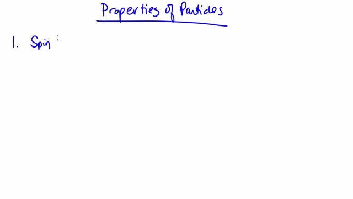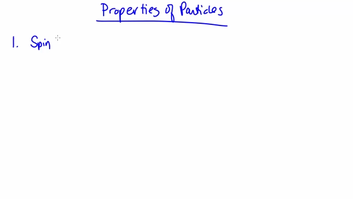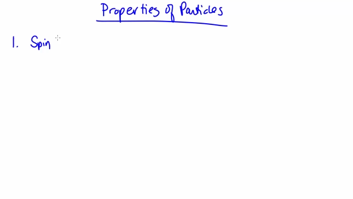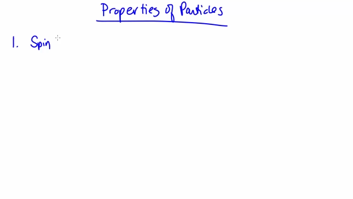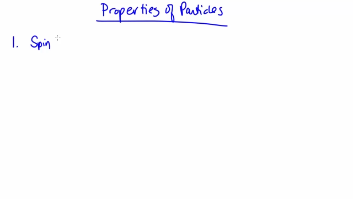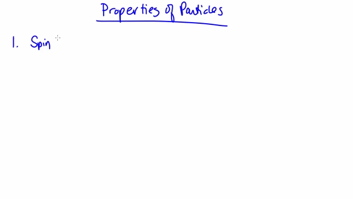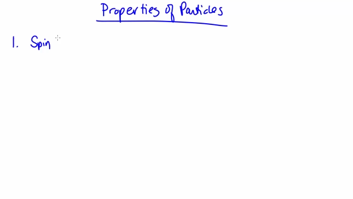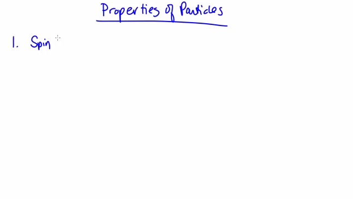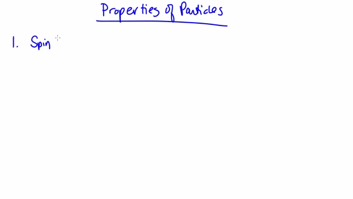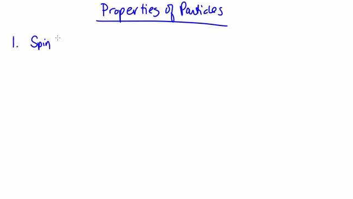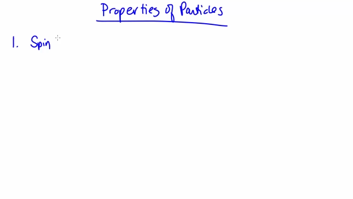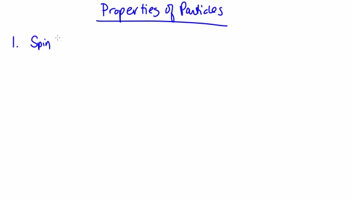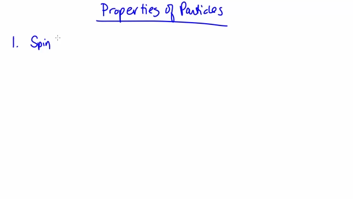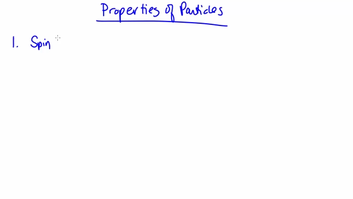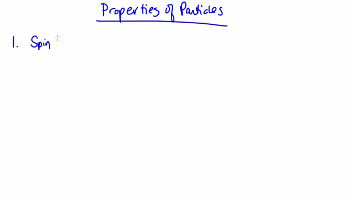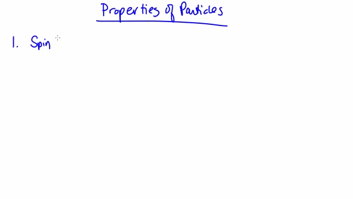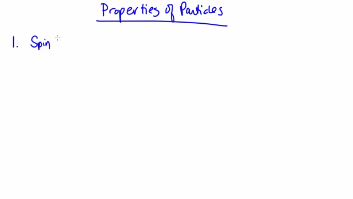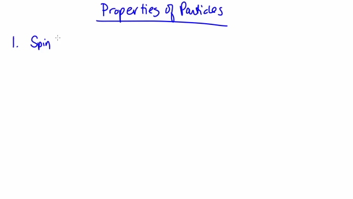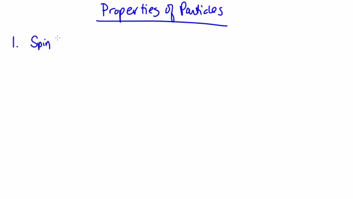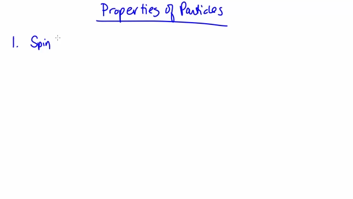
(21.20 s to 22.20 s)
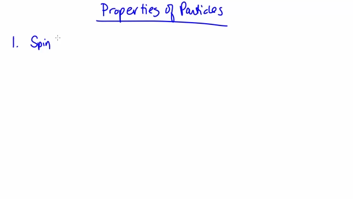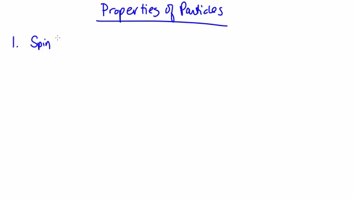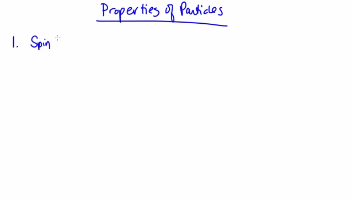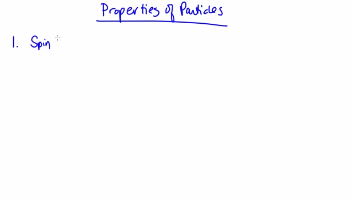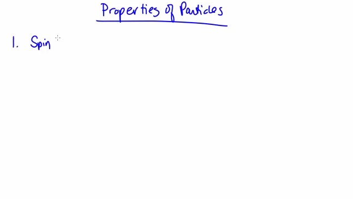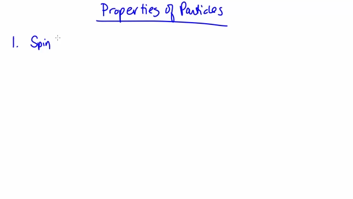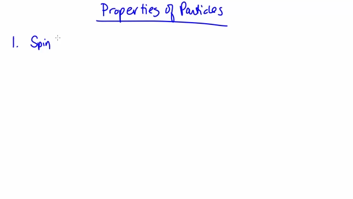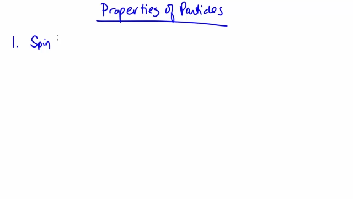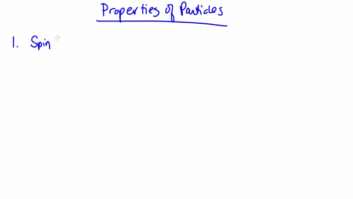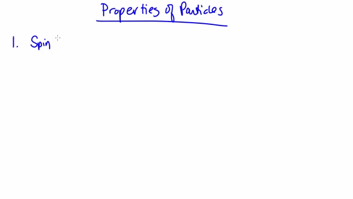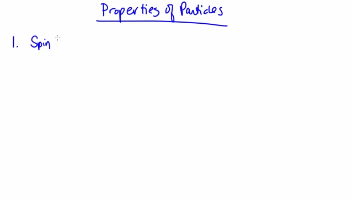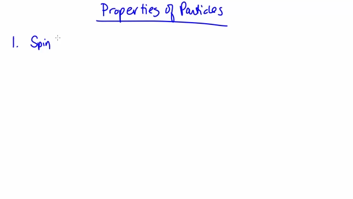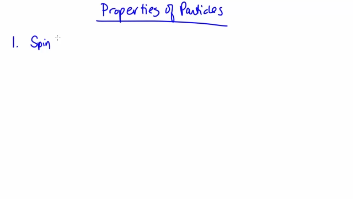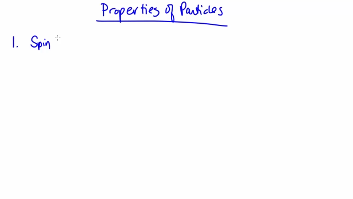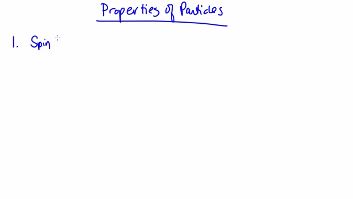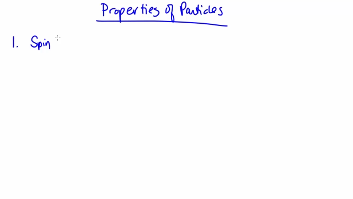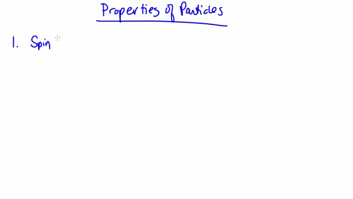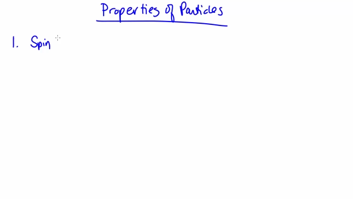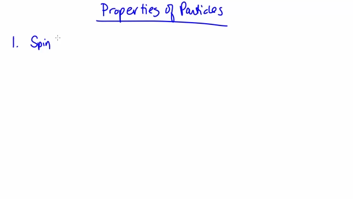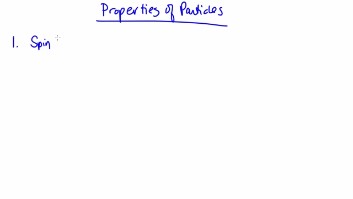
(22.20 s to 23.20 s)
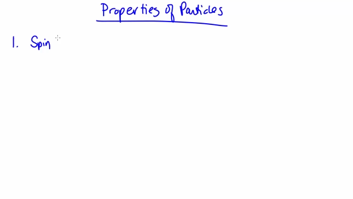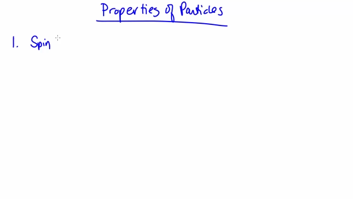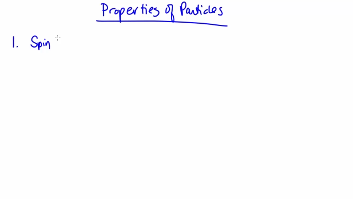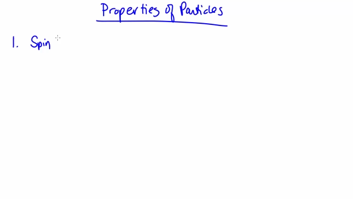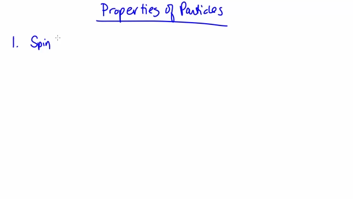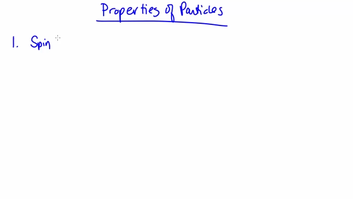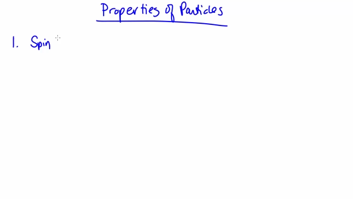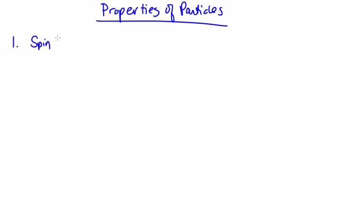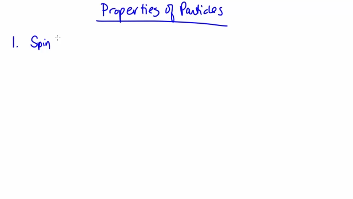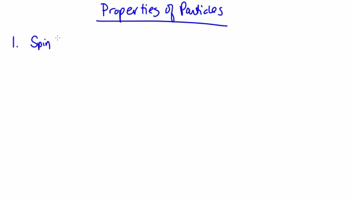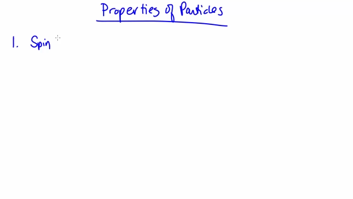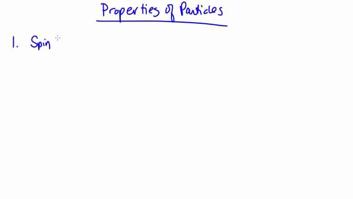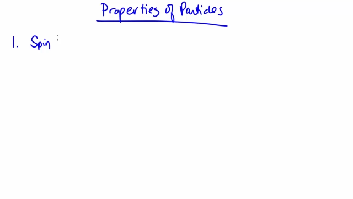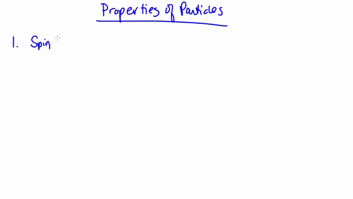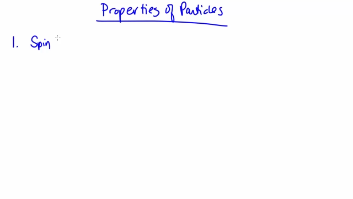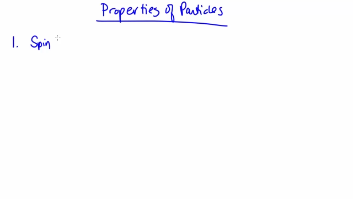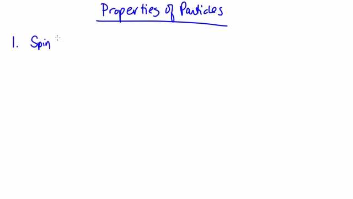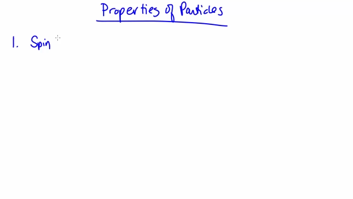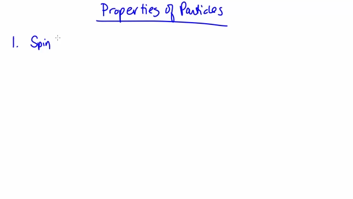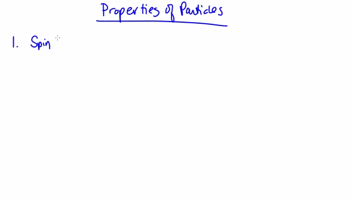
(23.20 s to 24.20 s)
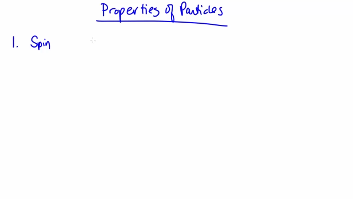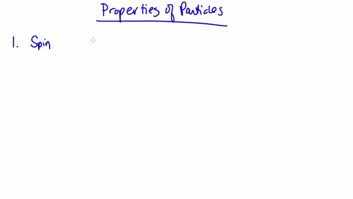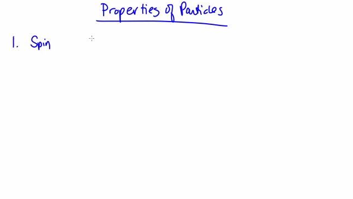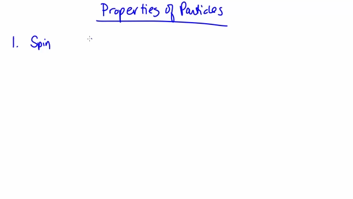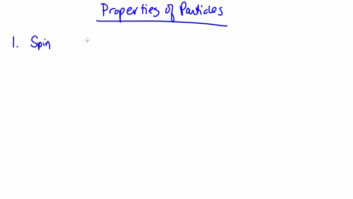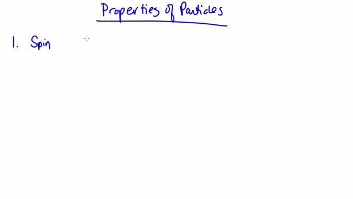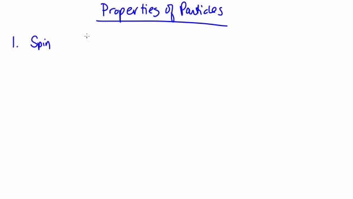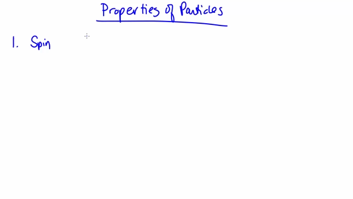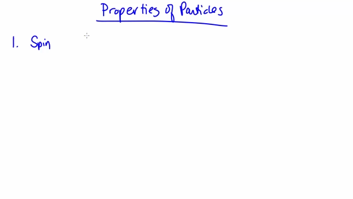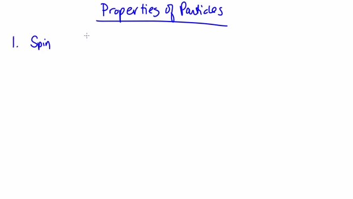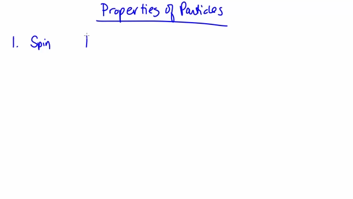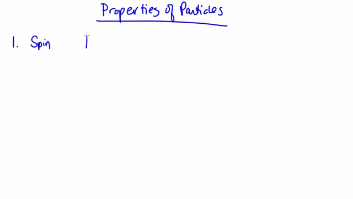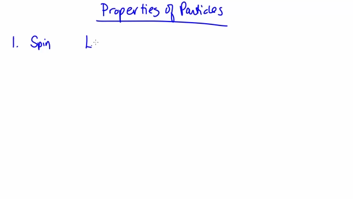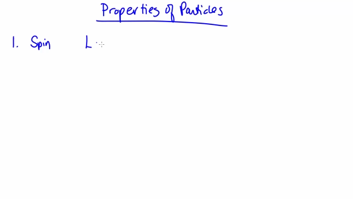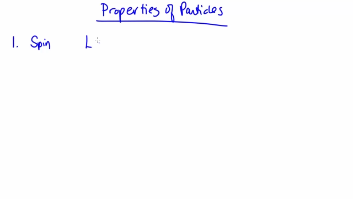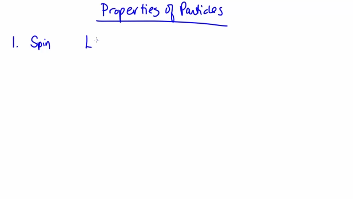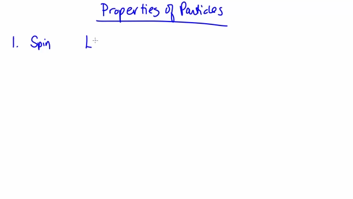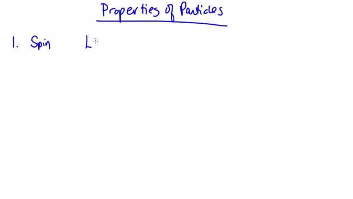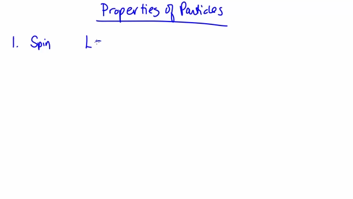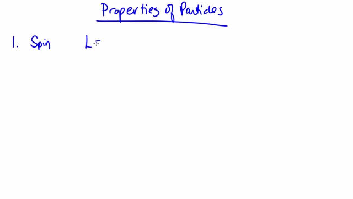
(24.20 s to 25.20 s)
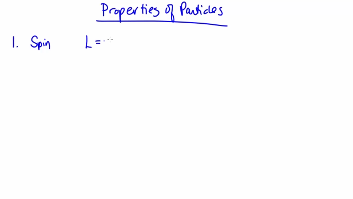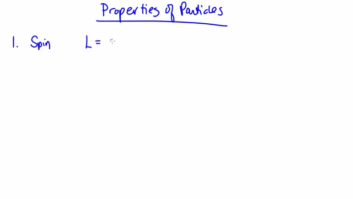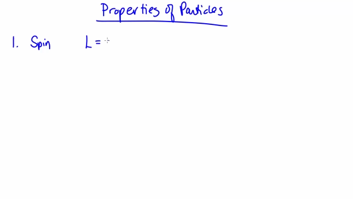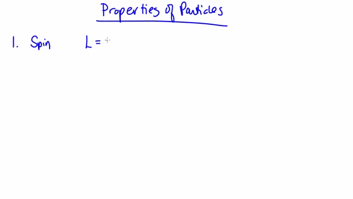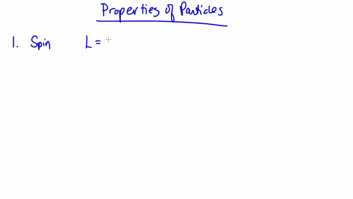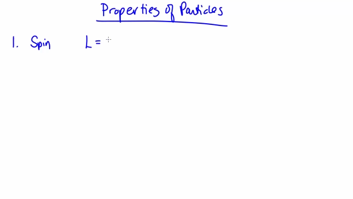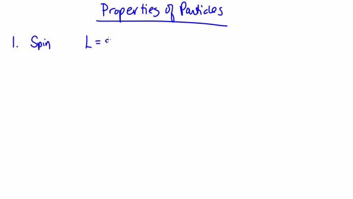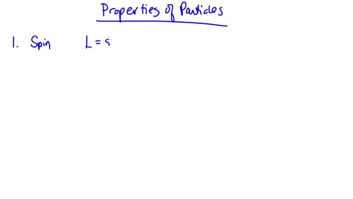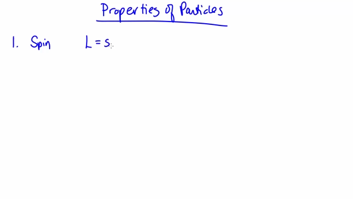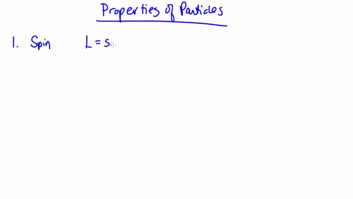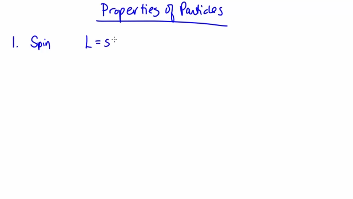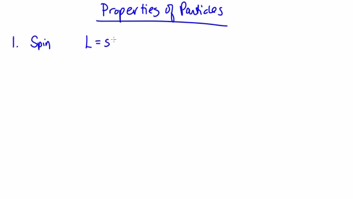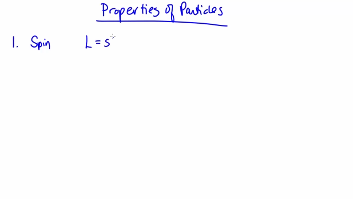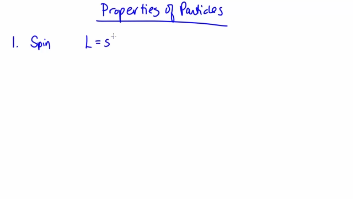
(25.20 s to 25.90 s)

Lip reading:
No face is visible, so there are no lips to read.